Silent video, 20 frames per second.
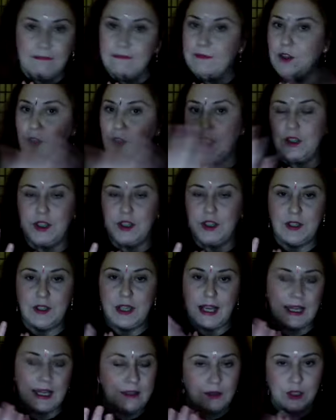You could just
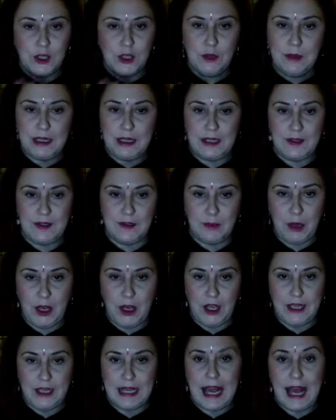take 2 minutes
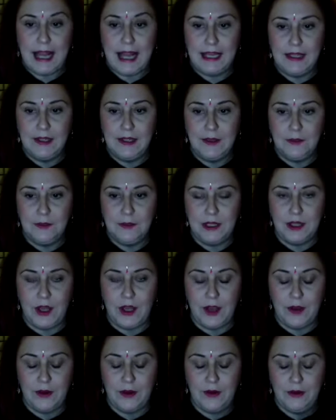per day with
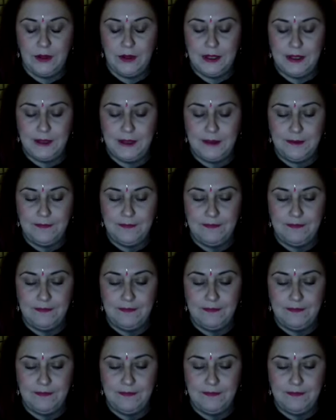those.